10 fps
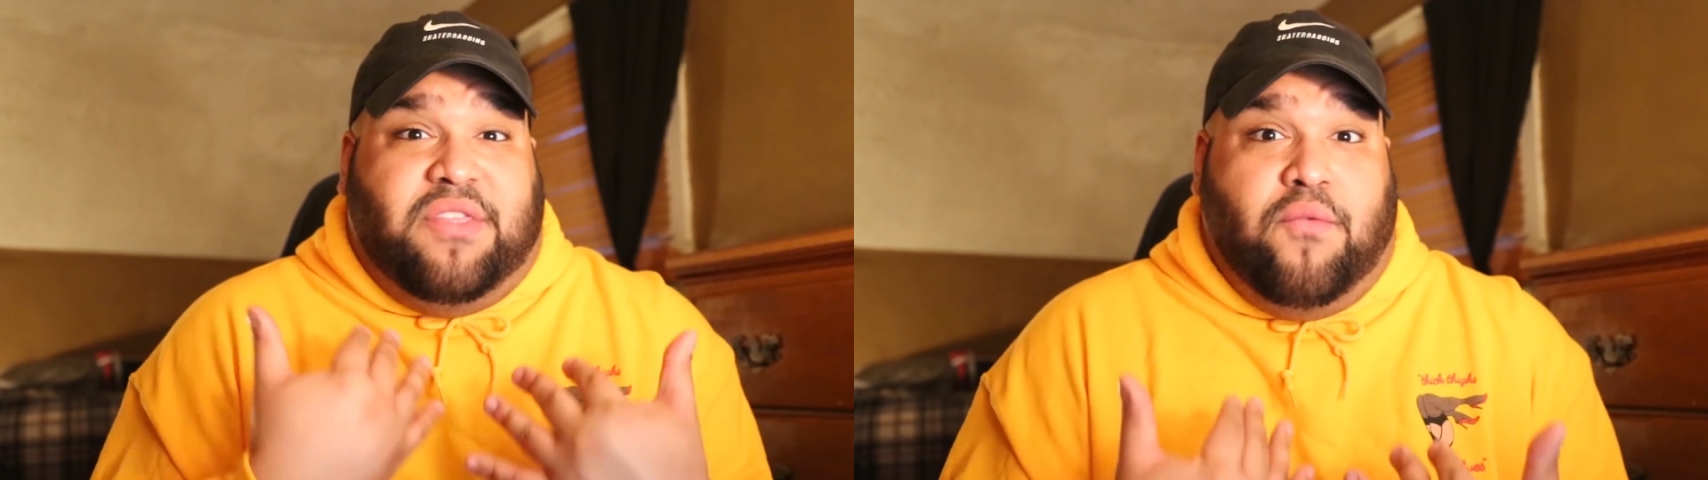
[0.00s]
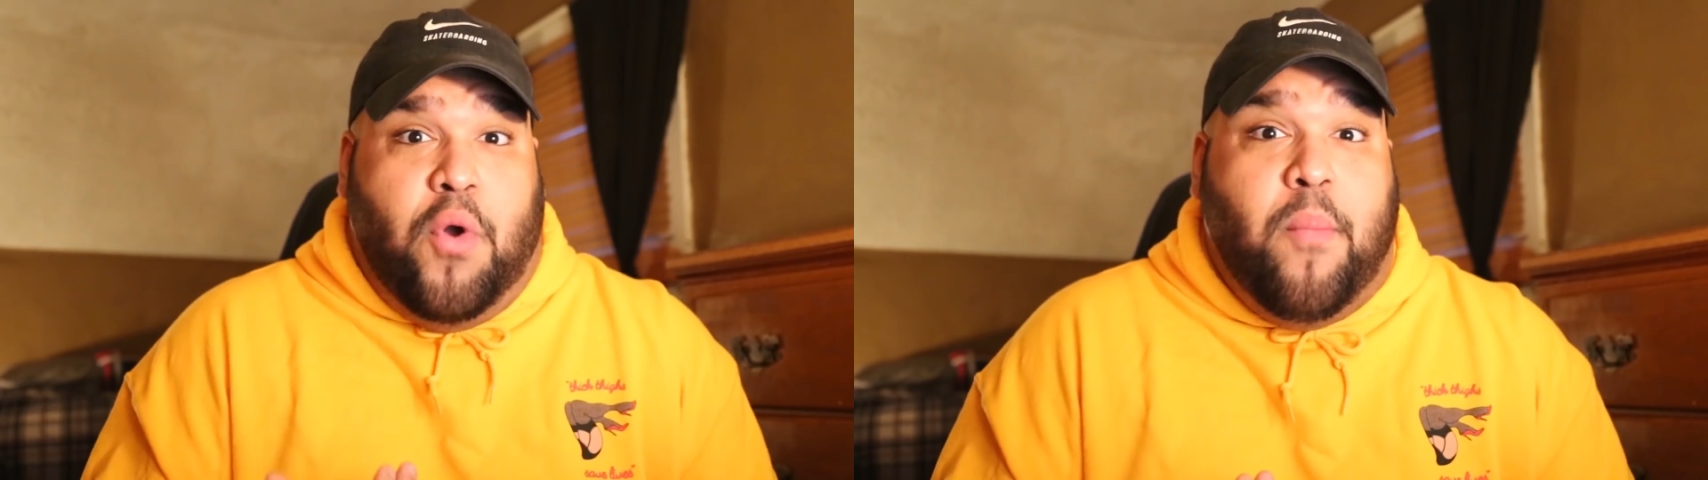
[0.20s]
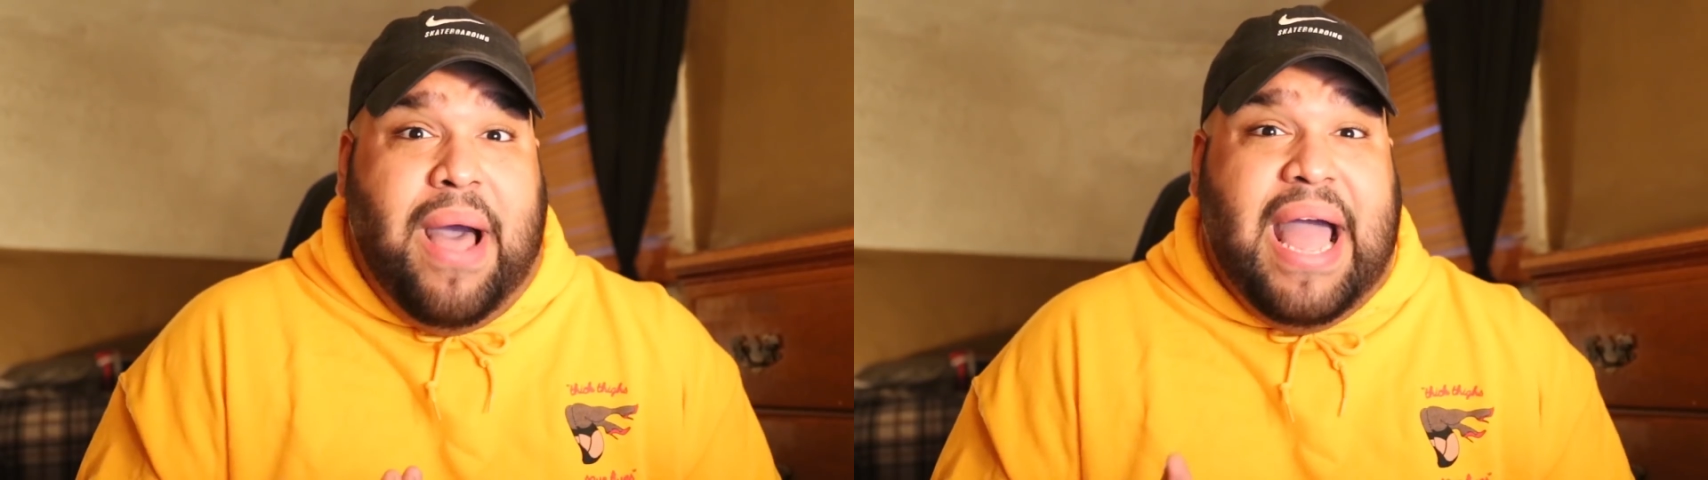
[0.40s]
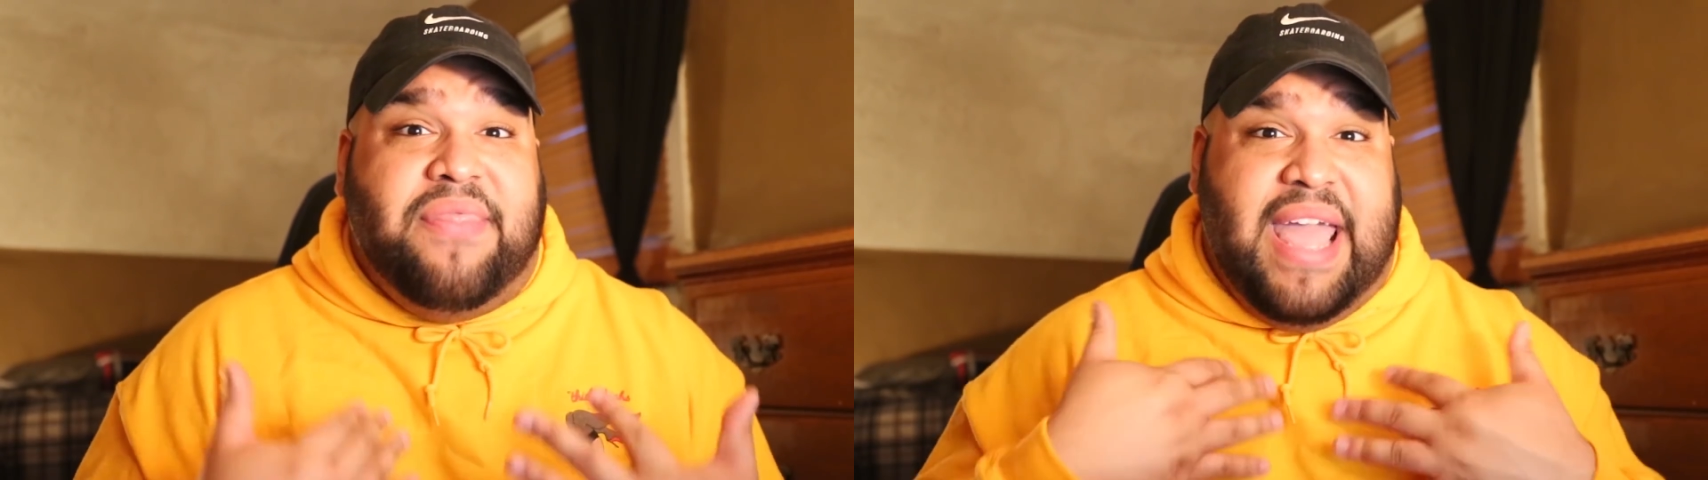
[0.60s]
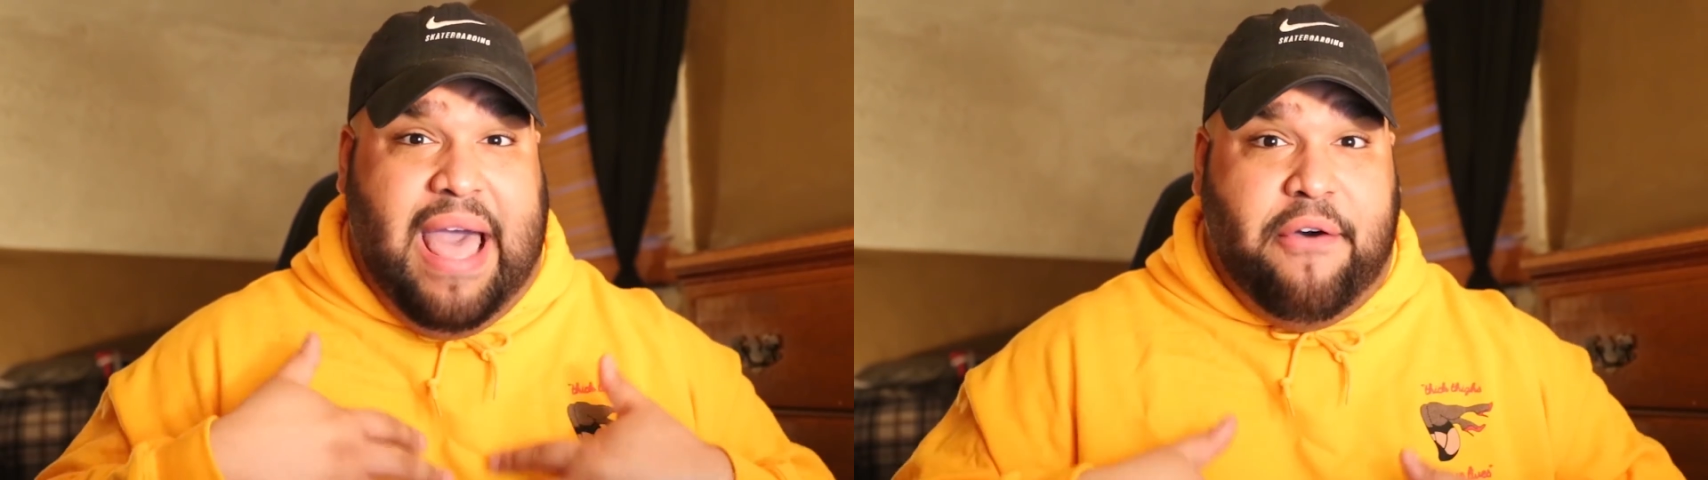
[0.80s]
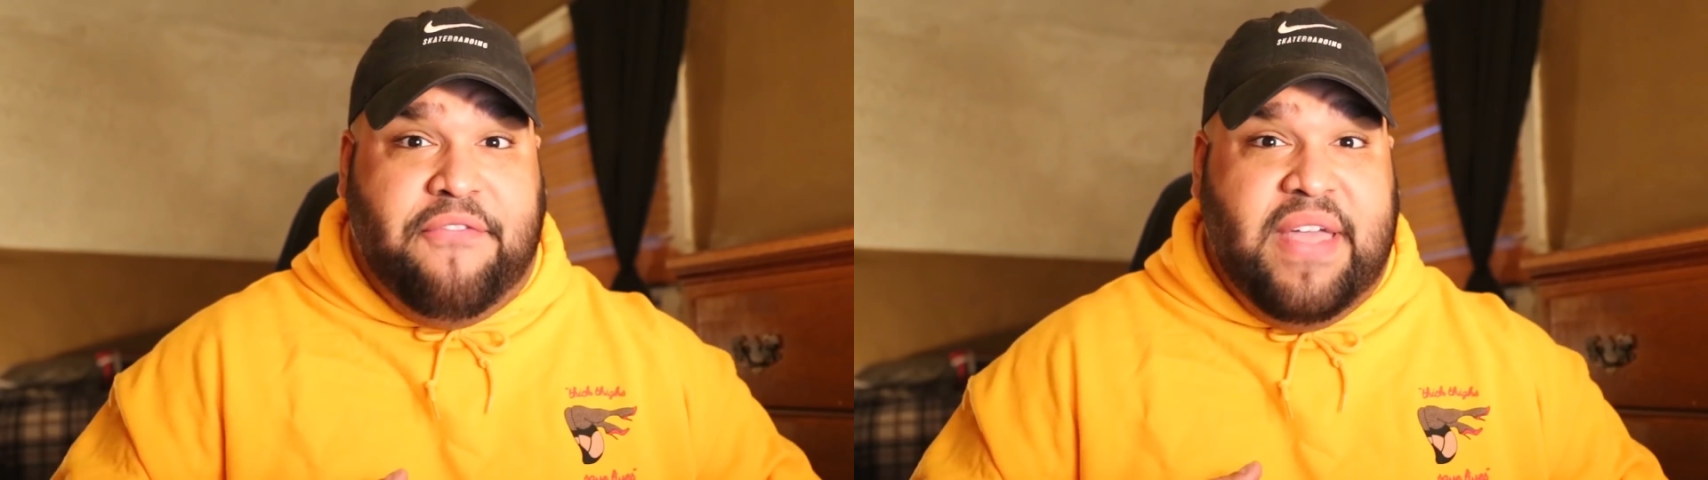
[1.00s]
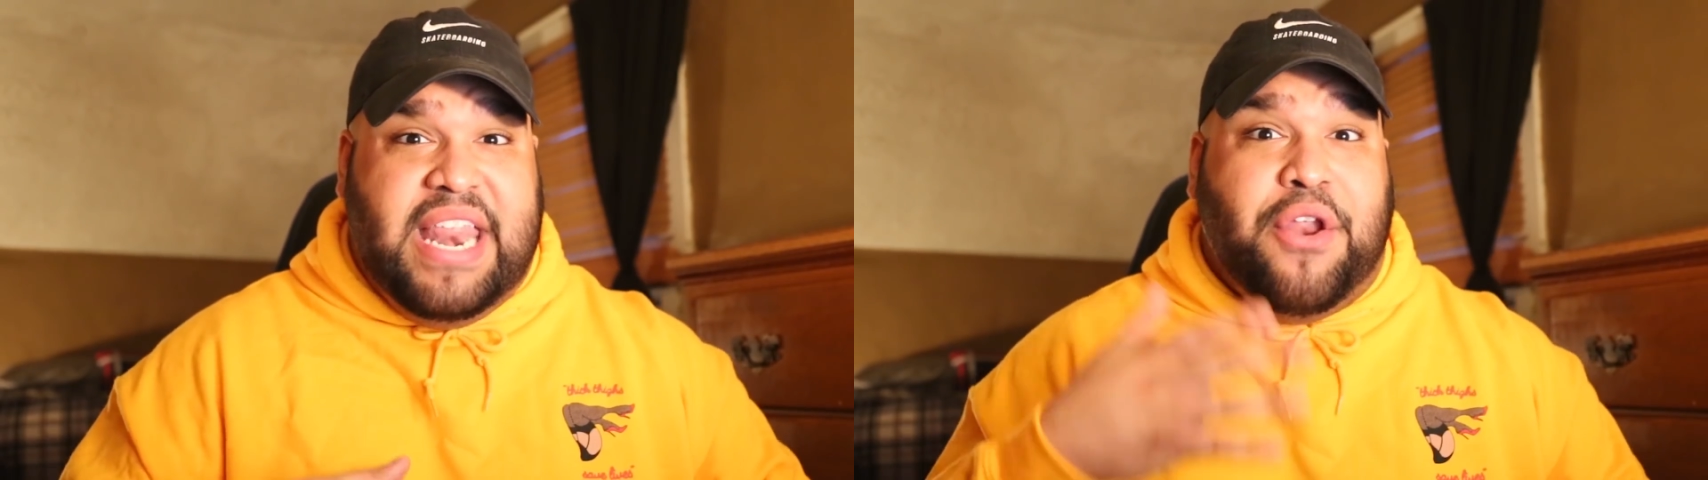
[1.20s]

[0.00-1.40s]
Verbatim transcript: the robot in the outfit